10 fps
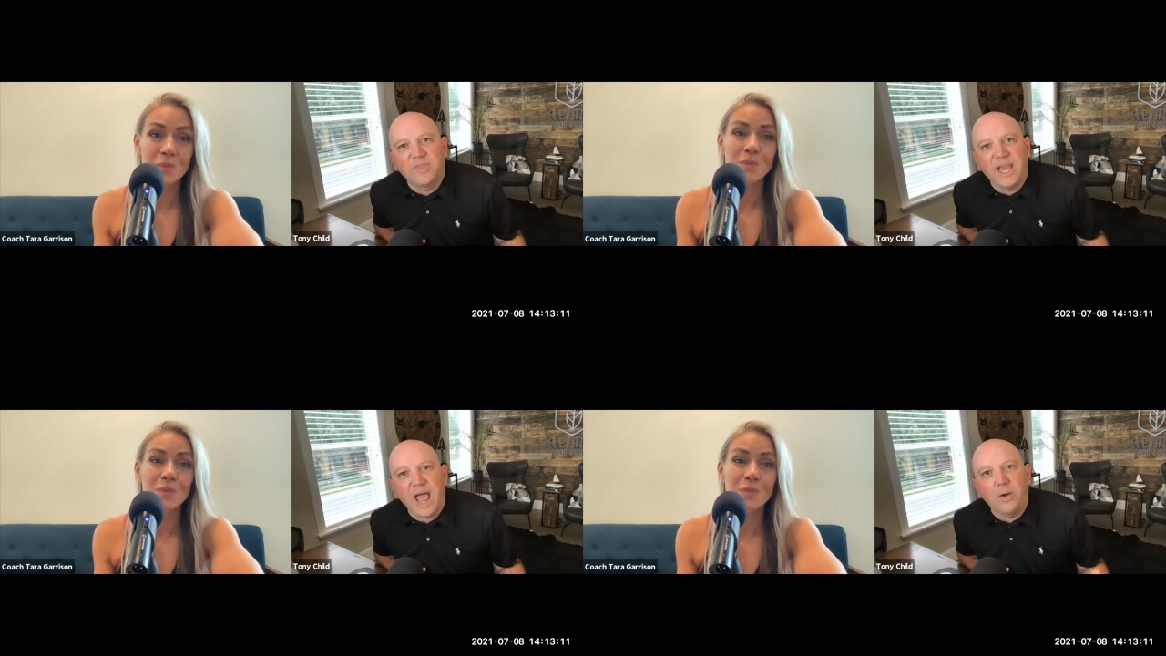
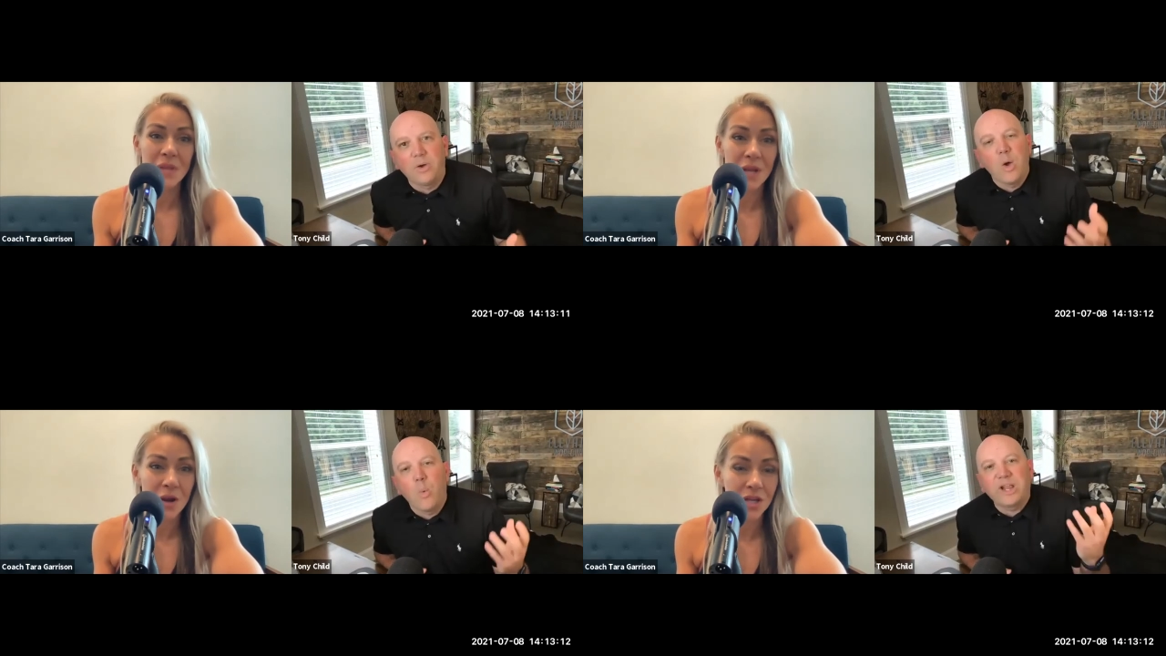Speaker 1: out?
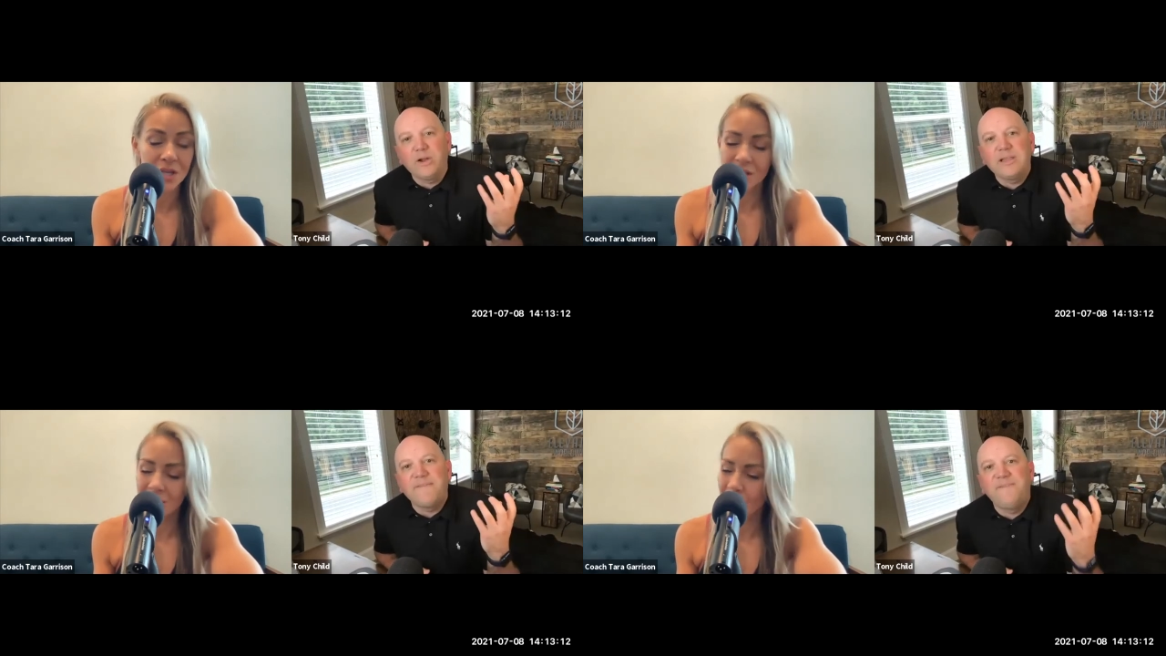Why couldn't I
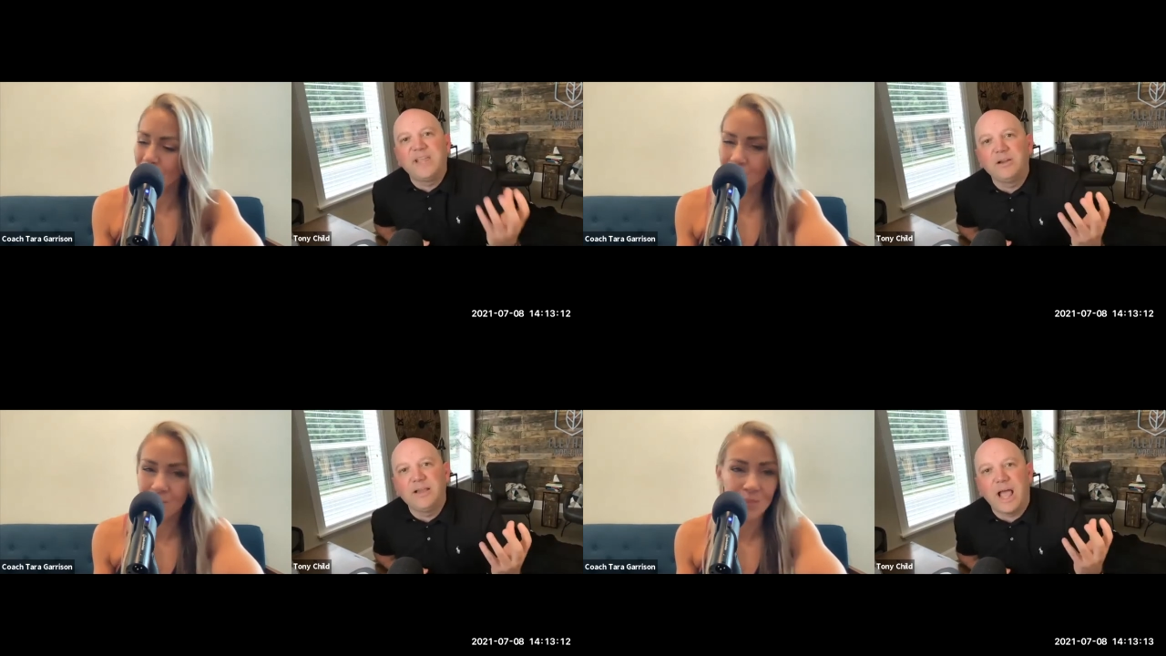figure it
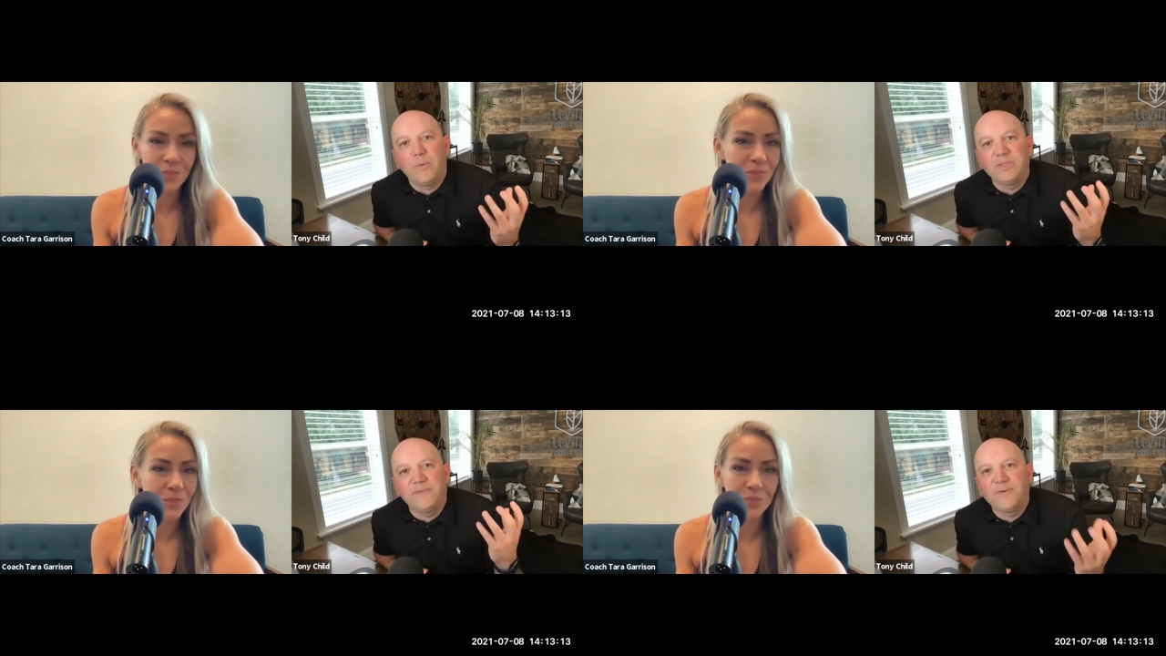out with the
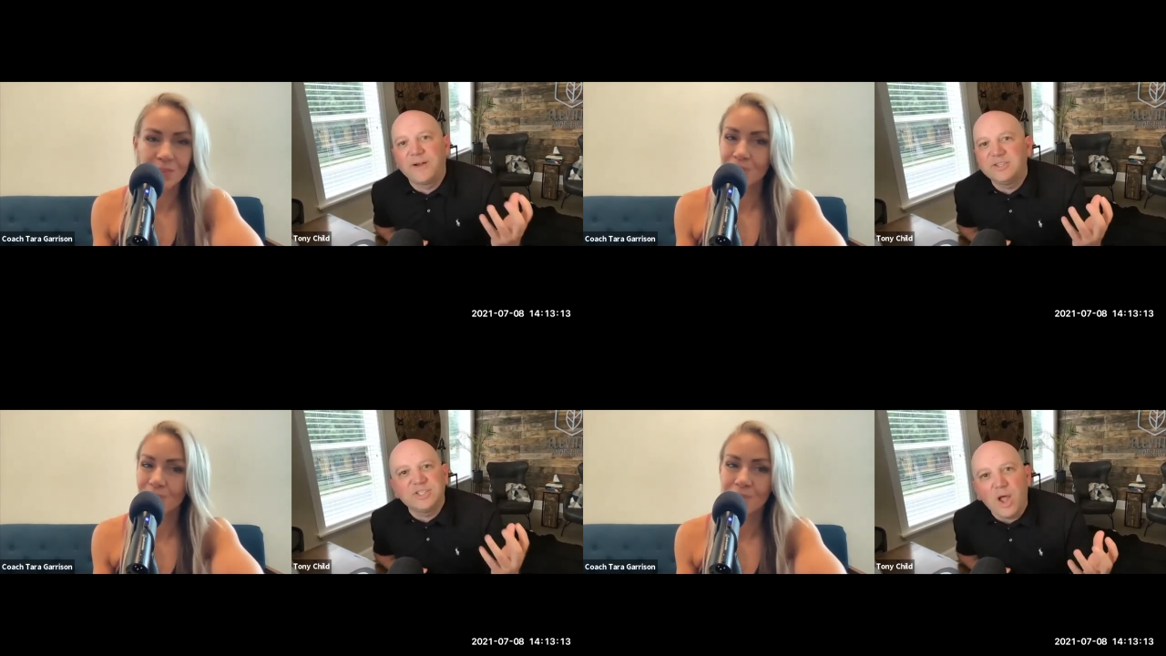freaking
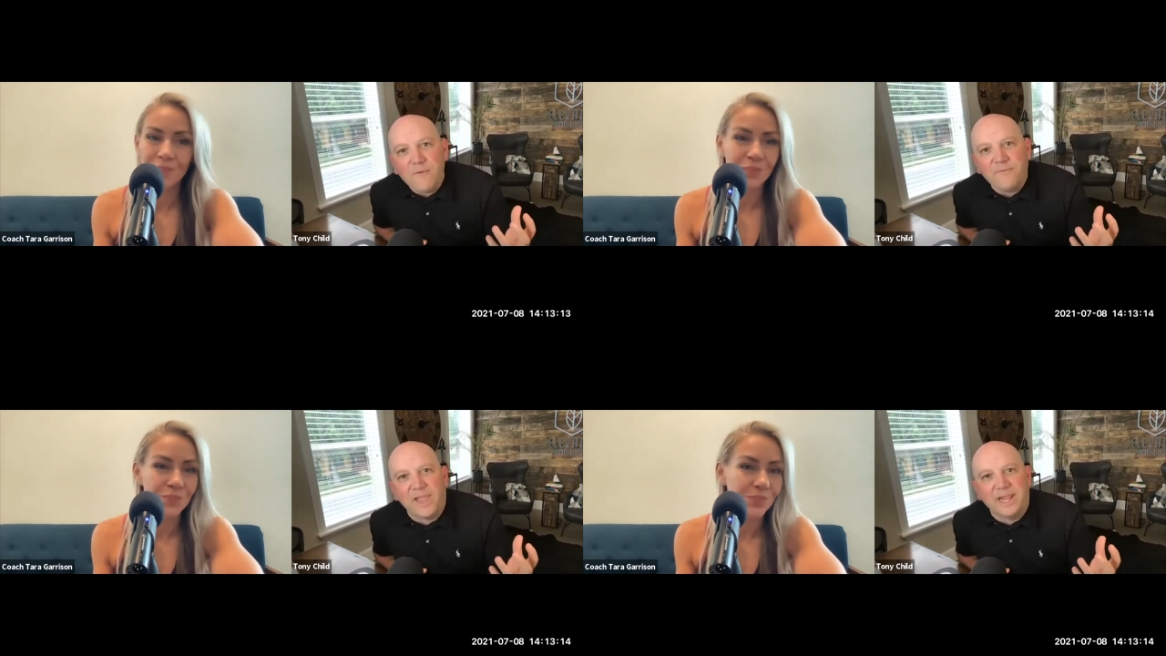
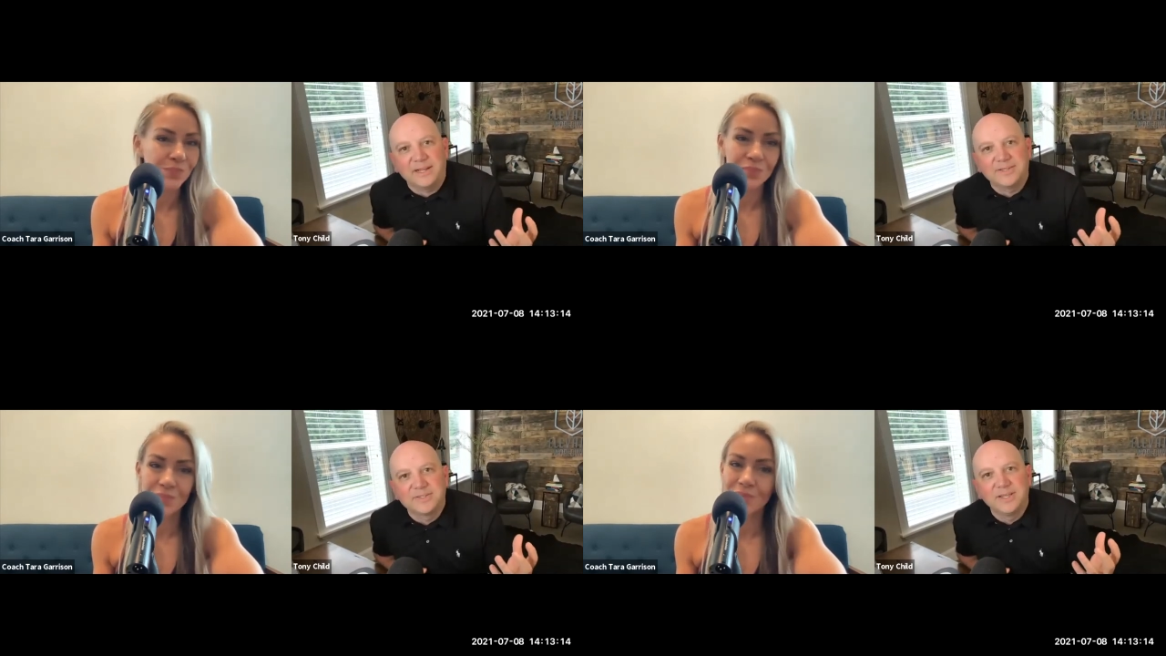
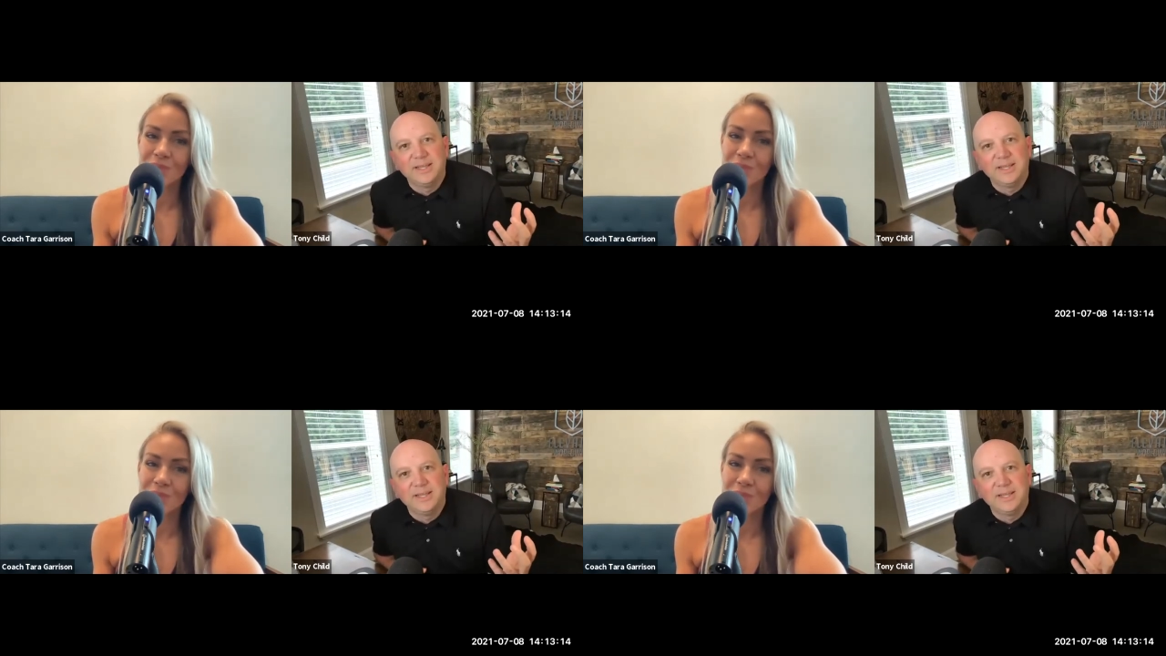snowflakes?